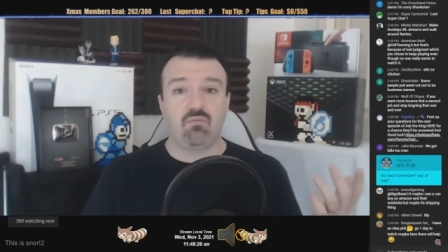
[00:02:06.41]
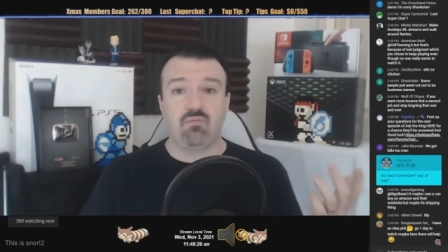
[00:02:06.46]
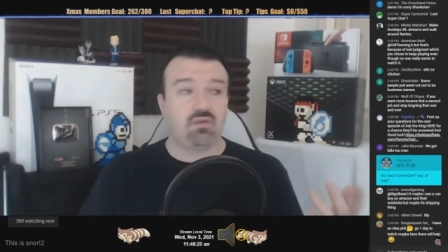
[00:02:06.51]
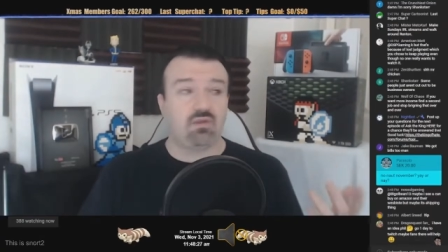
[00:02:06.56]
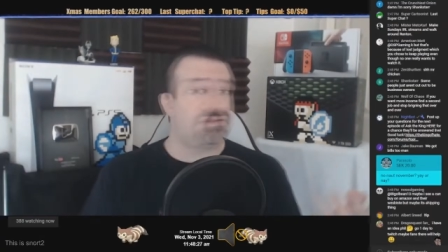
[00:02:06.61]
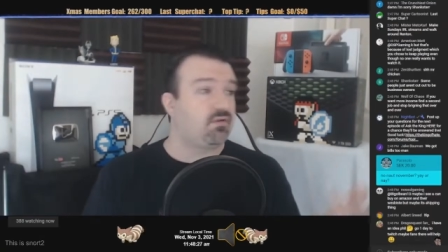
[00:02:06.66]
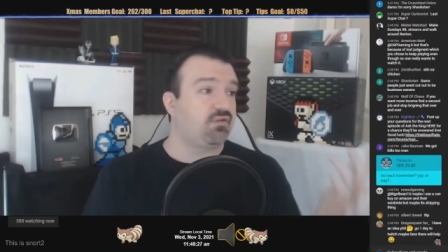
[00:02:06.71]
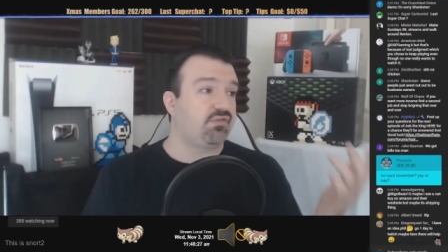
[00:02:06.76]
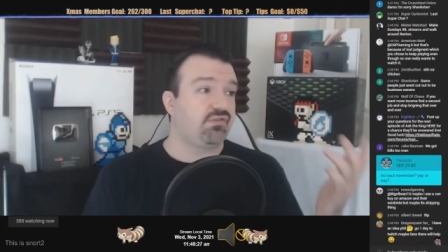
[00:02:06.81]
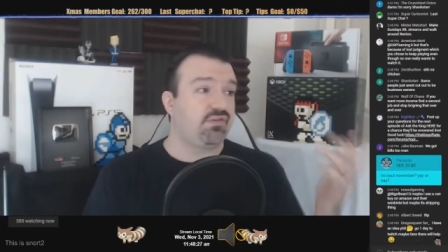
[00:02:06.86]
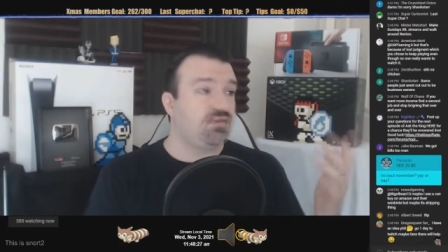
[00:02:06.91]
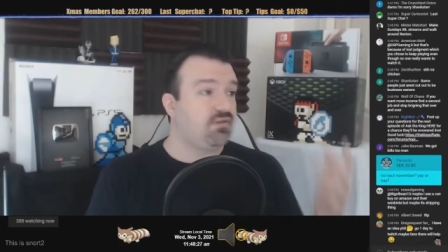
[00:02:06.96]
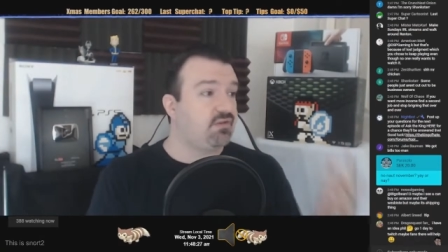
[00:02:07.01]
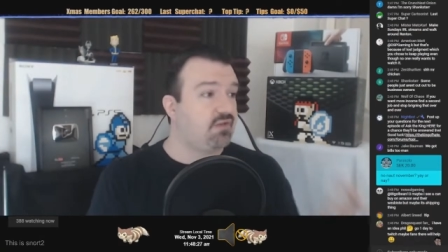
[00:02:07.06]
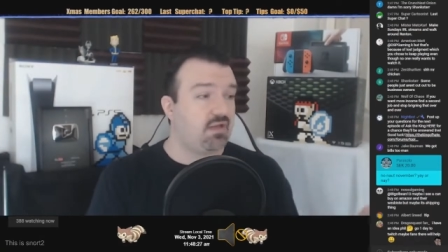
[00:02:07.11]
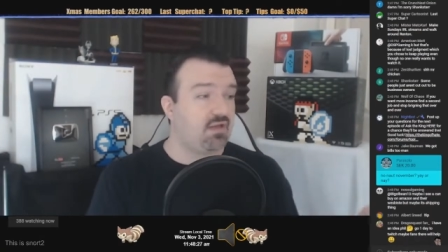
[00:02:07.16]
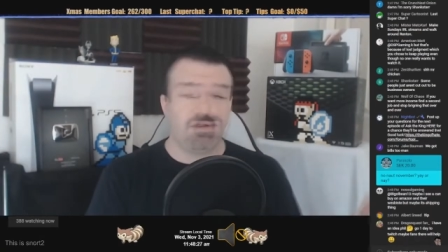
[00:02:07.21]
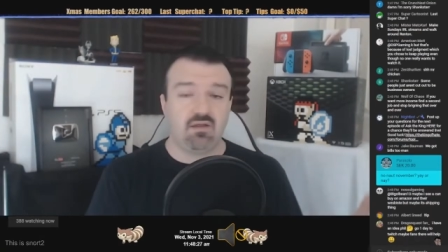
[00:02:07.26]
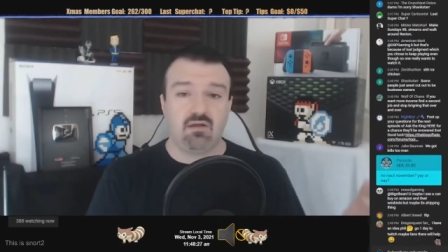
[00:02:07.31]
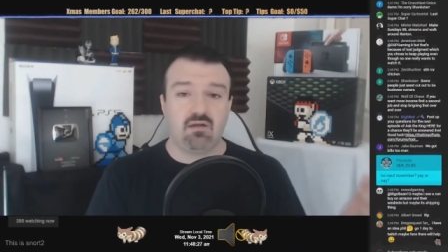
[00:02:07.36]
Whether it's
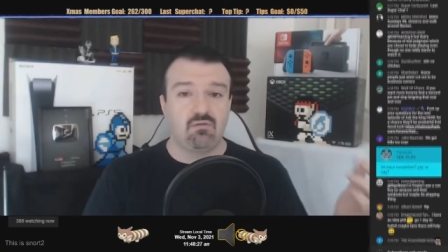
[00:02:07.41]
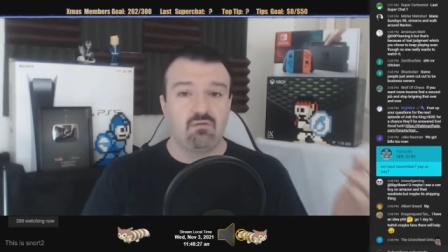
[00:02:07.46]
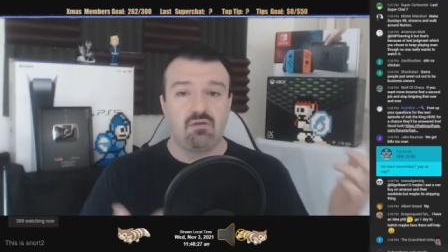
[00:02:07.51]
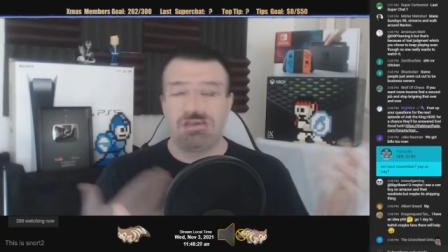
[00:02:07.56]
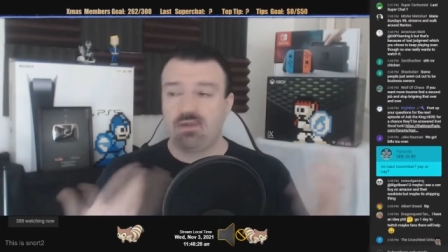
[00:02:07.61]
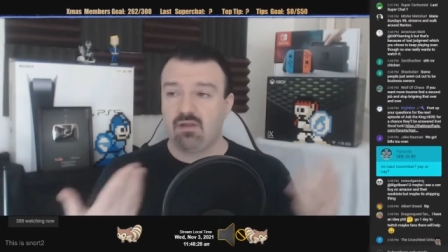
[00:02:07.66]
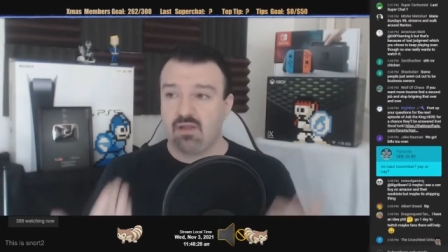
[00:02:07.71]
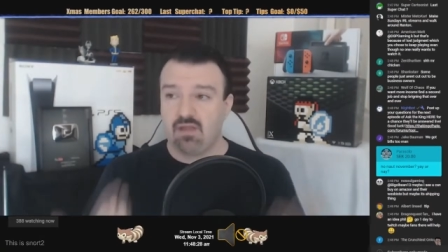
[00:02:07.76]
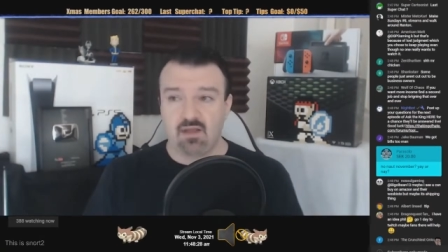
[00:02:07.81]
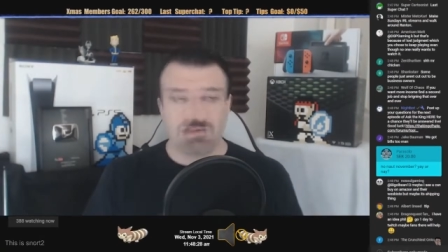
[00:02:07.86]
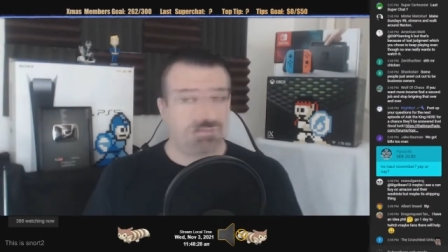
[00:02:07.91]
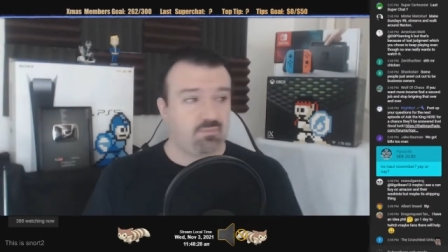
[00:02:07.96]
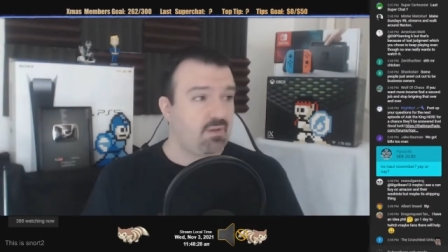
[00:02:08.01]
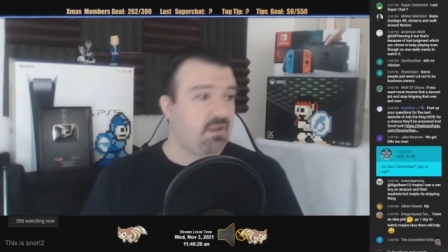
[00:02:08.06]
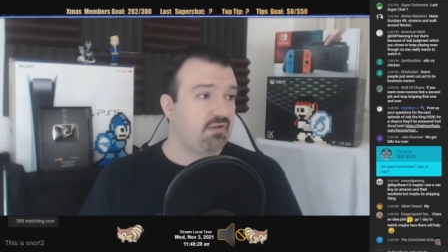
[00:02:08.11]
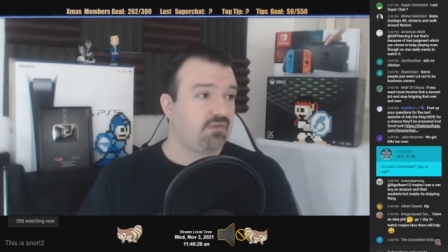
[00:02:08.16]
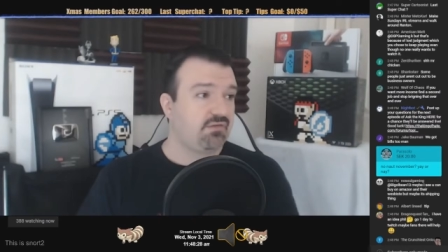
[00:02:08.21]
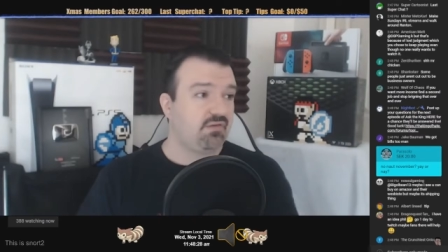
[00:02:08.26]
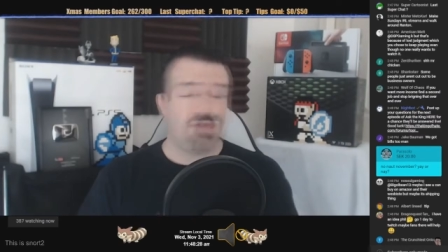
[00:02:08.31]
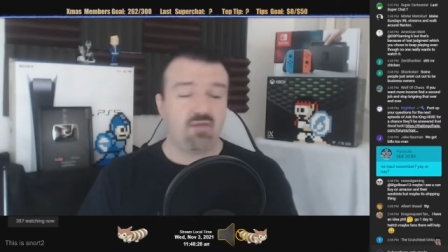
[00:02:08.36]
Nintendo,
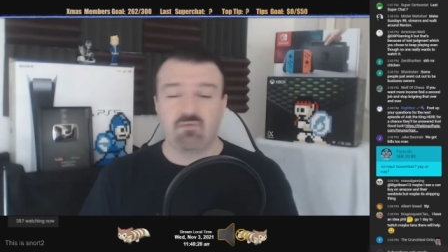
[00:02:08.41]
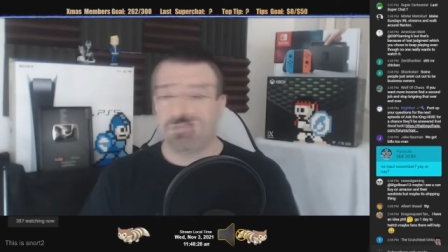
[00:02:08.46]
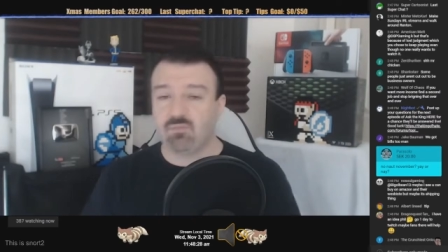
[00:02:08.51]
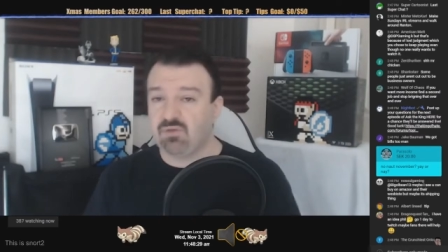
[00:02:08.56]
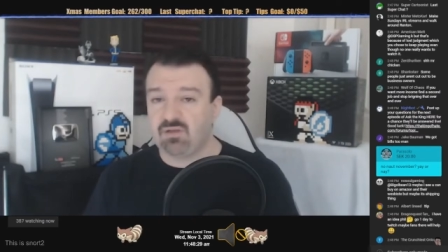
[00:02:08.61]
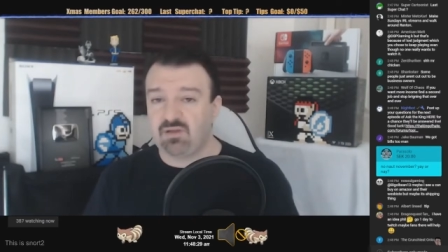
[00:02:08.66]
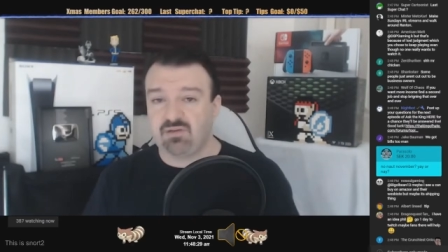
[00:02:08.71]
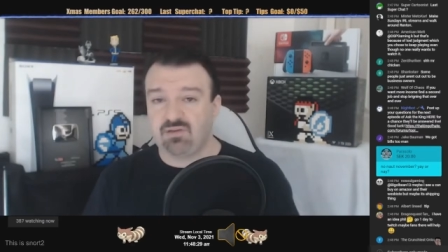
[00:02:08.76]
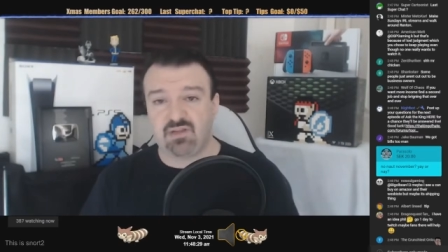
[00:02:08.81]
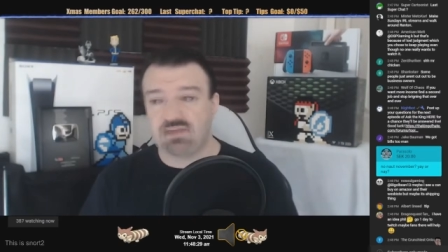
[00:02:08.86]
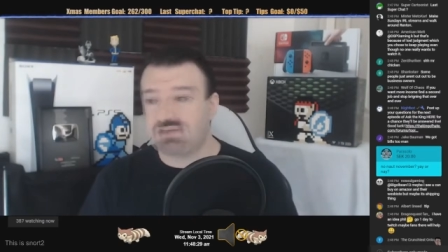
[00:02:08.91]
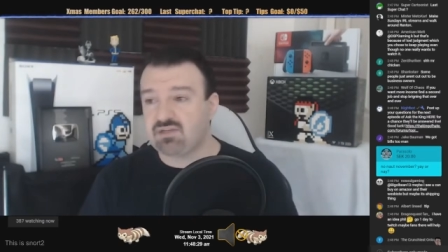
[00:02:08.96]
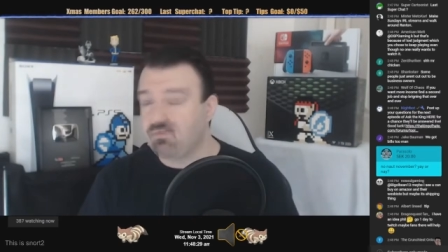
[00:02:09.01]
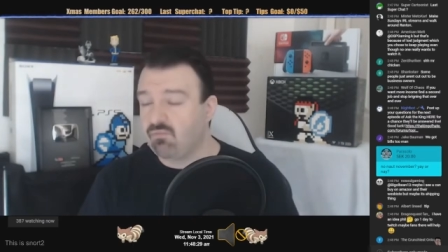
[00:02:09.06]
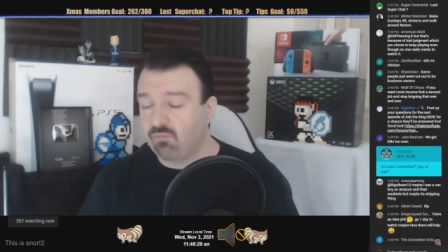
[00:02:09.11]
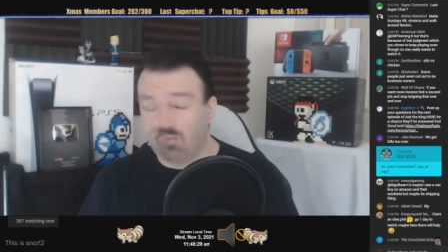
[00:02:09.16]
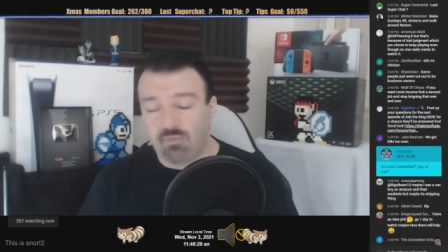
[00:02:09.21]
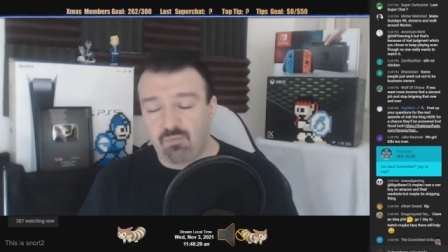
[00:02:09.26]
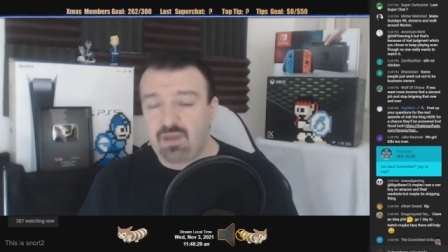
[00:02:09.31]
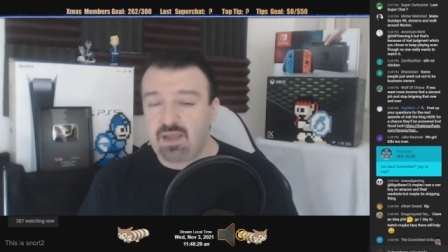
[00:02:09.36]
Xbox Live, or PlayStation,
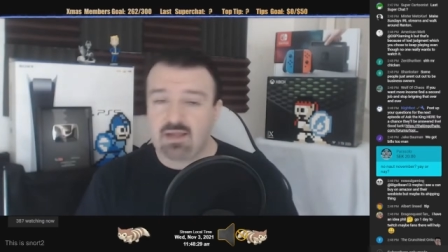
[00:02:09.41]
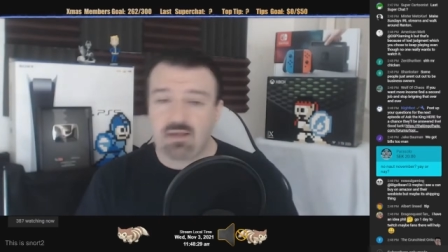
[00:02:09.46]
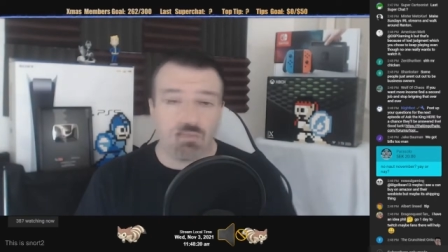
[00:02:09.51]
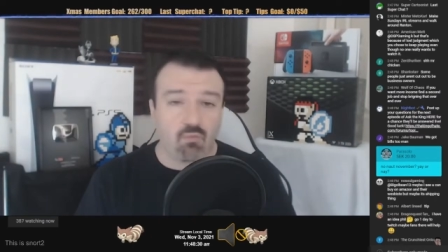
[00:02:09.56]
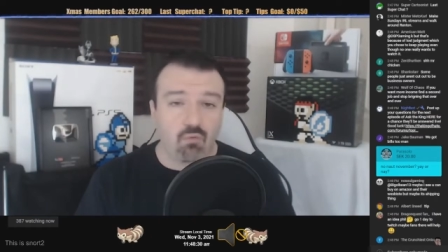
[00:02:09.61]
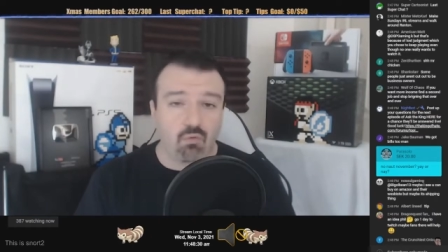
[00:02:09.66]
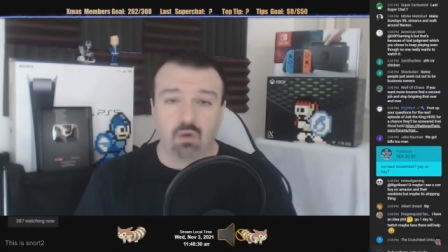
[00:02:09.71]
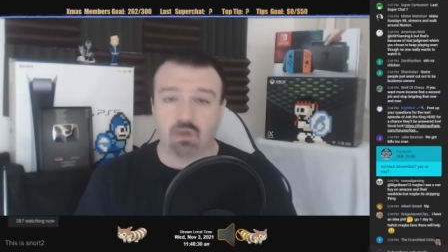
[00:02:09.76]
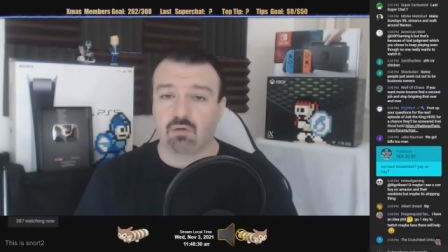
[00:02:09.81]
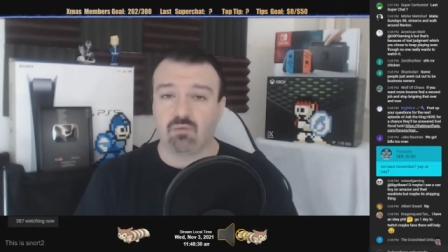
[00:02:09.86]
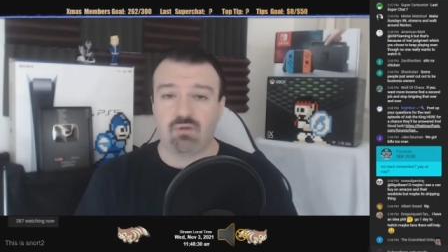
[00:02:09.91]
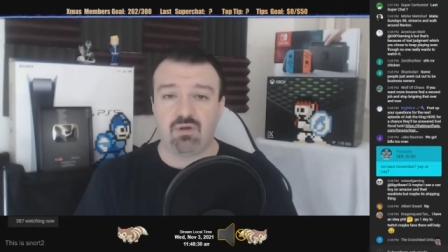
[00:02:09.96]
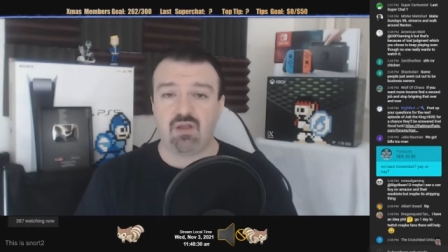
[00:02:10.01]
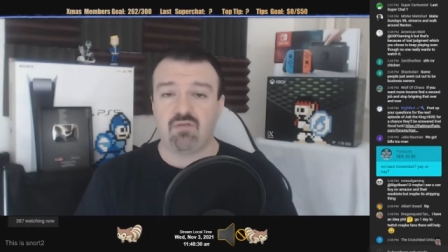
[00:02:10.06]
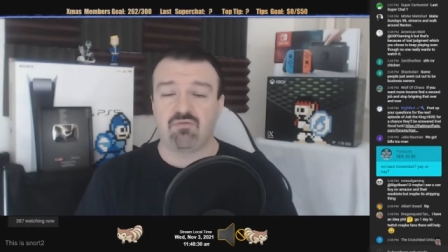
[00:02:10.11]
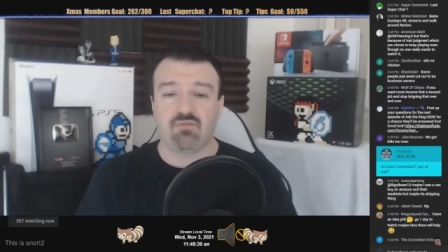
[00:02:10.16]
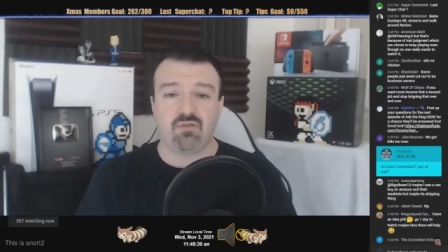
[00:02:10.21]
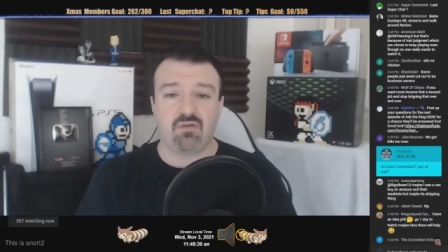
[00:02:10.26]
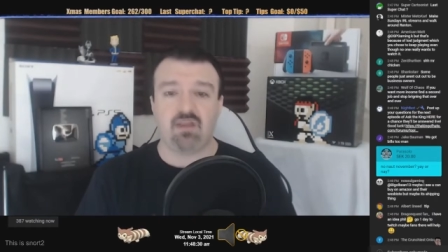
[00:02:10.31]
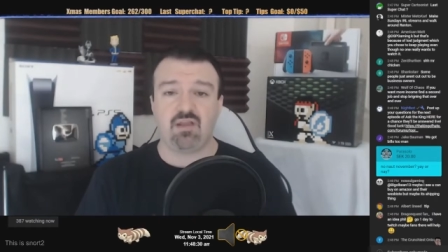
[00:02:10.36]
we'll make it work,
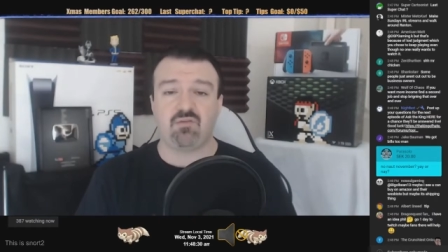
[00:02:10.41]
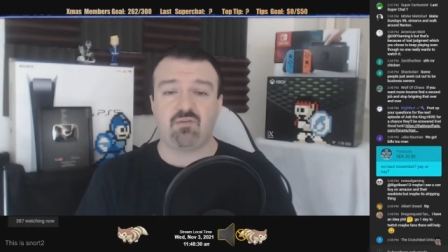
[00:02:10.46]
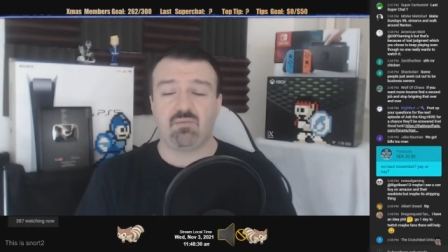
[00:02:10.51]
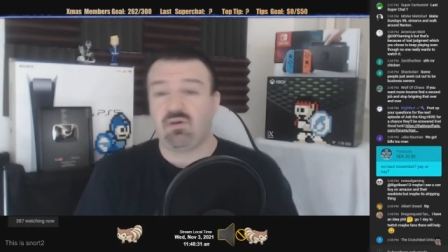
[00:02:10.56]
whatever it is.